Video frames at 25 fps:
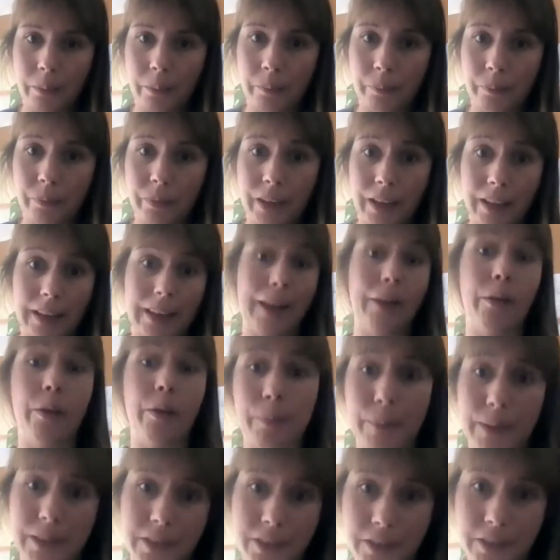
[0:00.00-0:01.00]
allowing
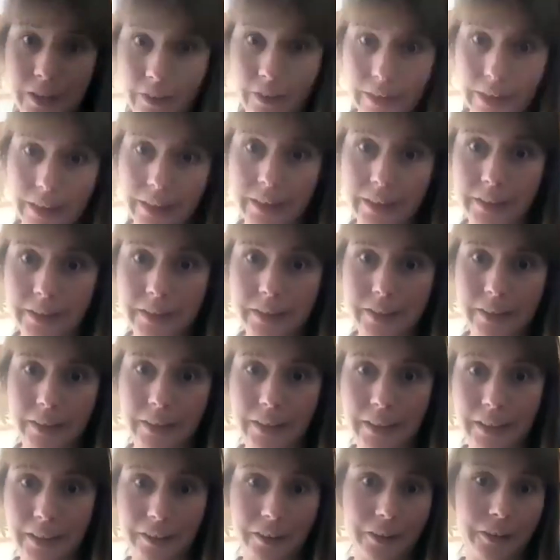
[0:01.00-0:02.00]
me to do things
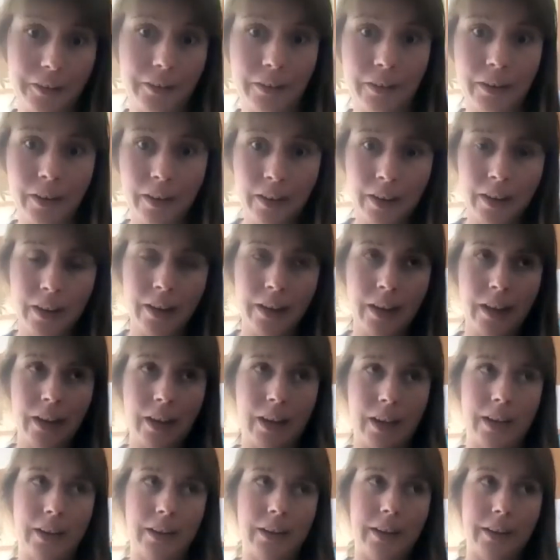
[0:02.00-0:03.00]
that, you know,
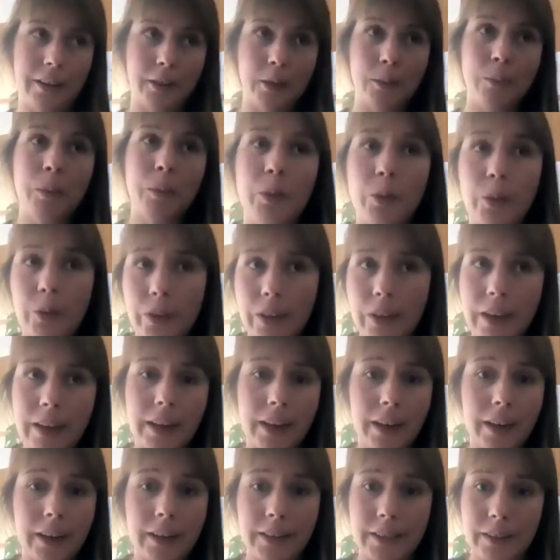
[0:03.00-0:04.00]
and explore
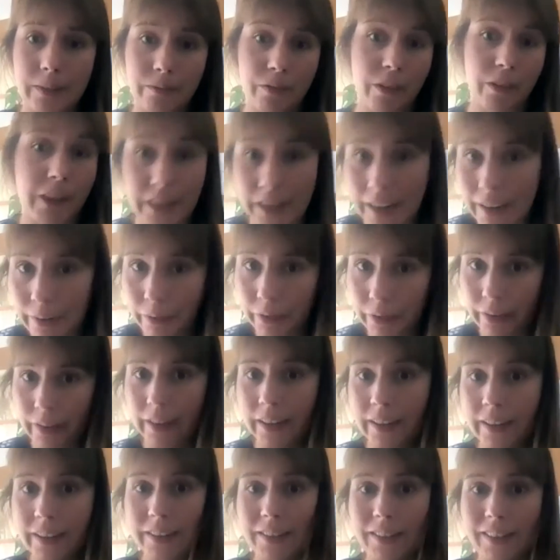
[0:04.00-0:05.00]
things and find out
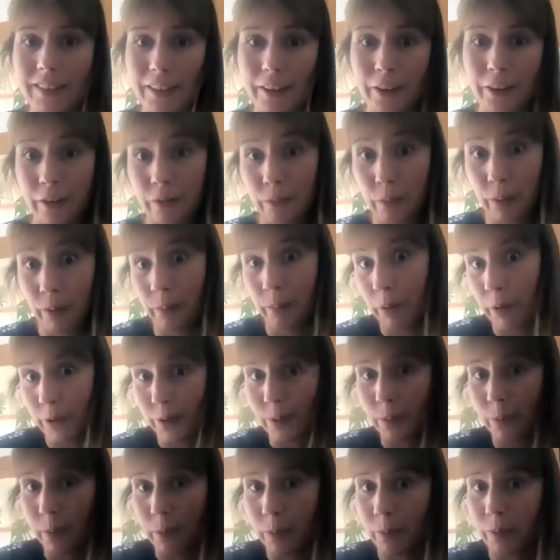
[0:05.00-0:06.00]
things that kind of weren't
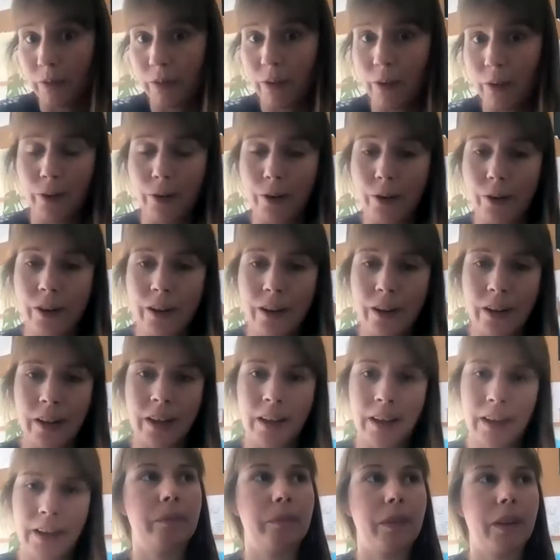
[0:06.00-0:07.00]
possible before.
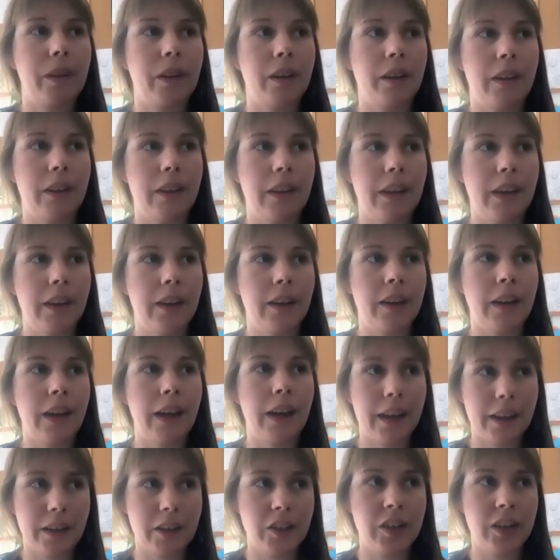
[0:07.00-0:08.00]
I think
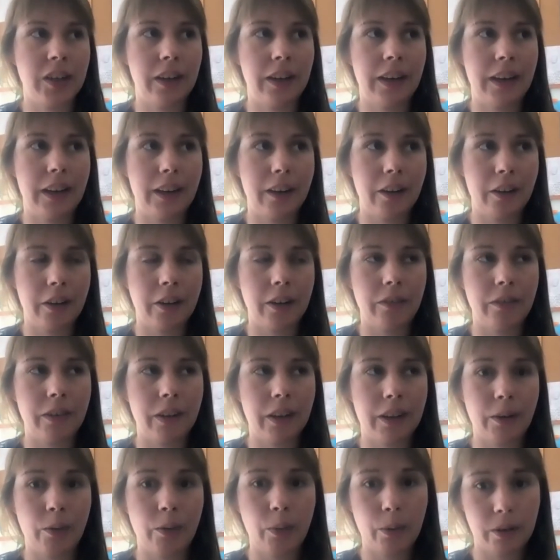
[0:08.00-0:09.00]
actually kind of
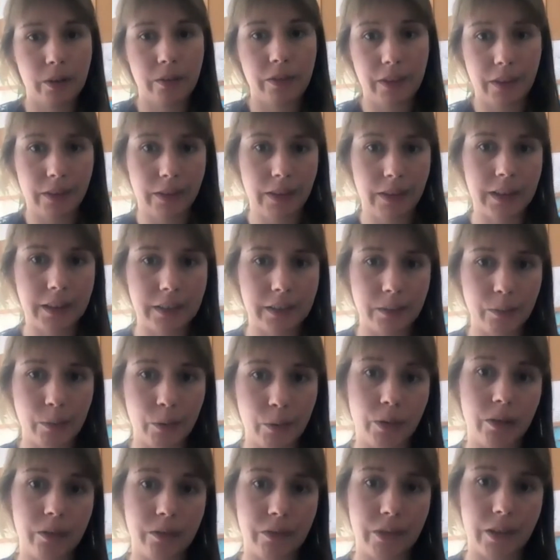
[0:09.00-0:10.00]
like one of
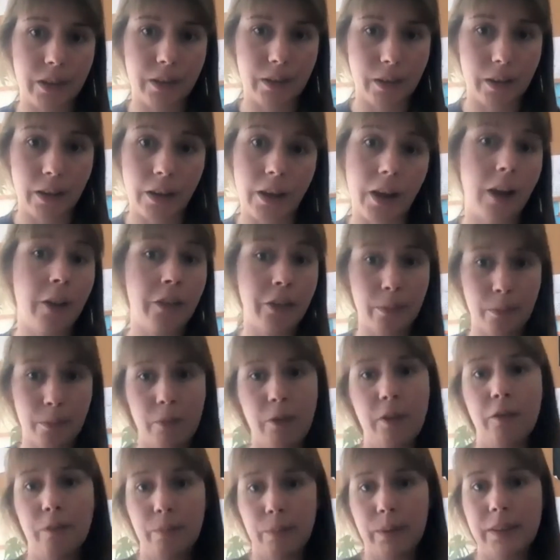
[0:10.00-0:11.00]
the other
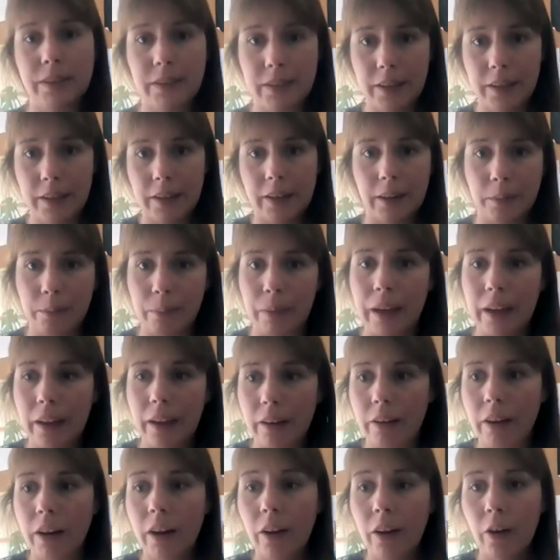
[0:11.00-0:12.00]
movements that I
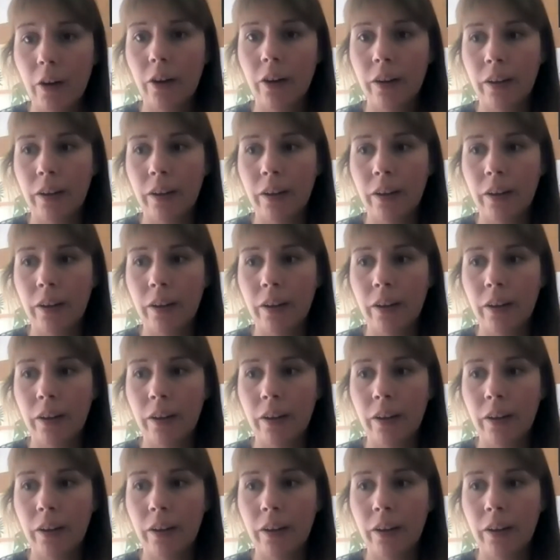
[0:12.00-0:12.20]
compare a lot